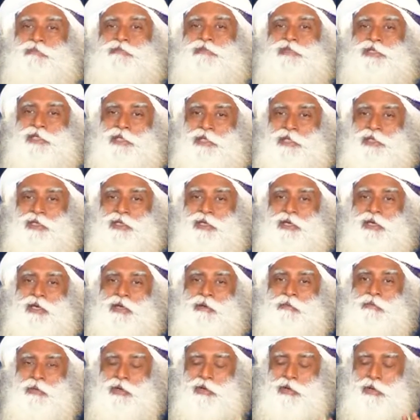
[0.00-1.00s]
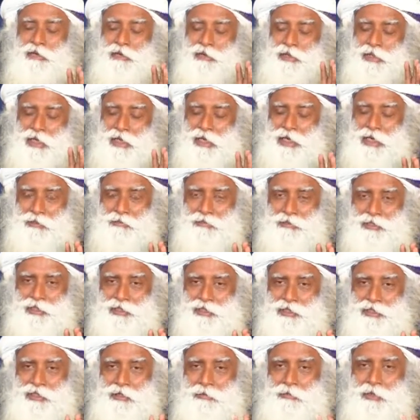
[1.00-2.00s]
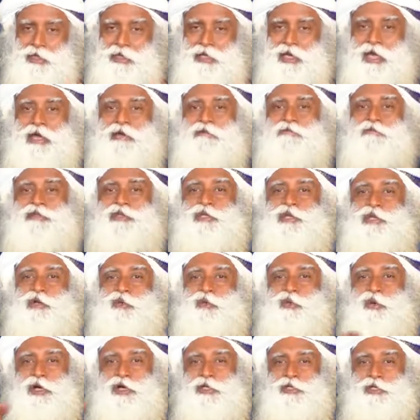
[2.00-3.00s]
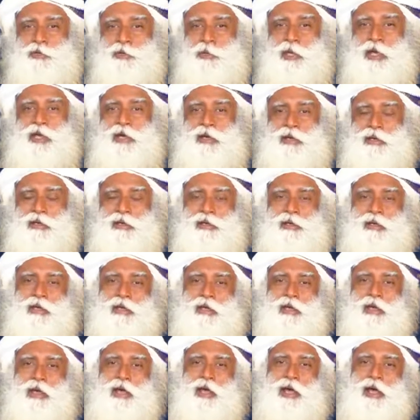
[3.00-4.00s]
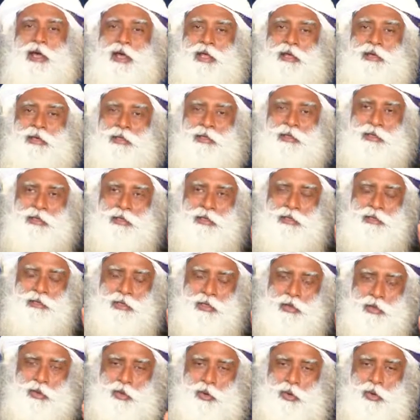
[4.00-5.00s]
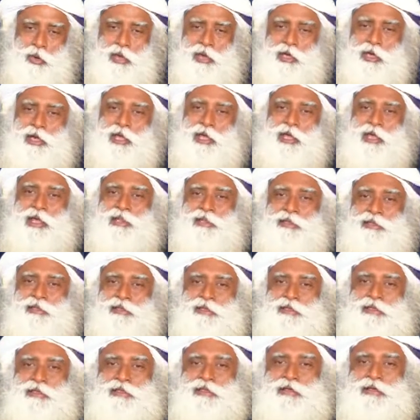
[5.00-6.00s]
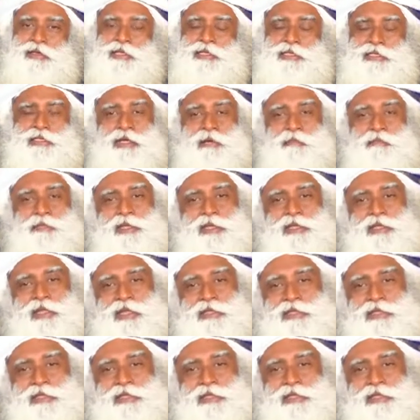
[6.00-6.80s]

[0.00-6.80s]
empty, because in an empty stomach, everything works well. And the colon health is something